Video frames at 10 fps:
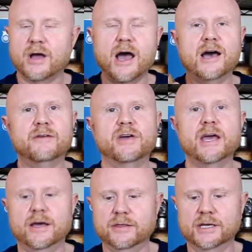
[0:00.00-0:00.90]
I've
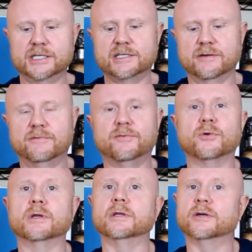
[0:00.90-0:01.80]
had this for
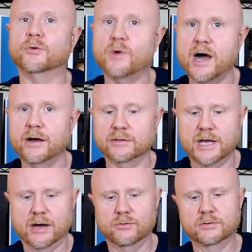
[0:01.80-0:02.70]
a little while
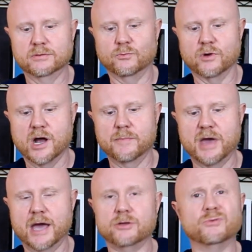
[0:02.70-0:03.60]
now. Where I'm
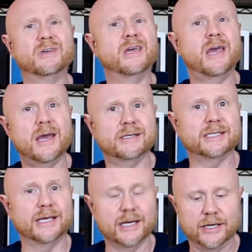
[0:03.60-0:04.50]
at, you
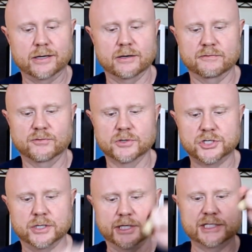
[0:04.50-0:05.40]
can't get it,
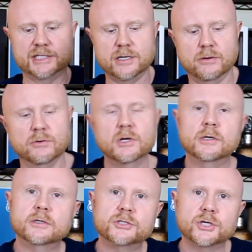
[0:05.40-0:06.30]
unfortunately, so
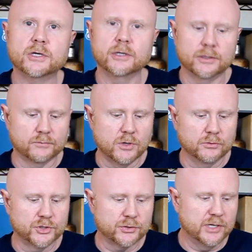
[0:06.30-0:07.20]
took a little
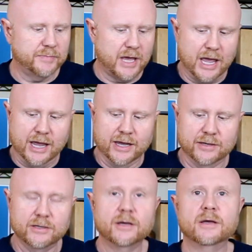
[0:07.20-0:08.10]
road trip
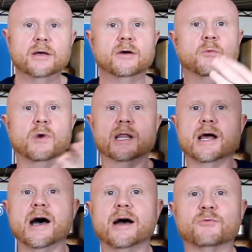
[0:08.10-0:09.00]
and
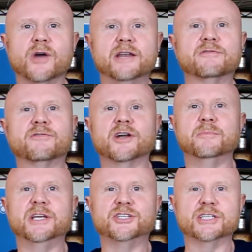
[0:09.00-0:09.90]
voila, right in front of
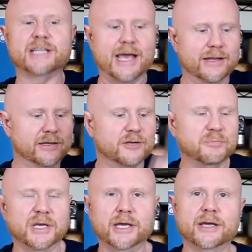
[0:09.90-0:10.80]
me just ended to
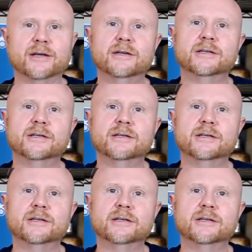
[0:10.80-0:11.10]
be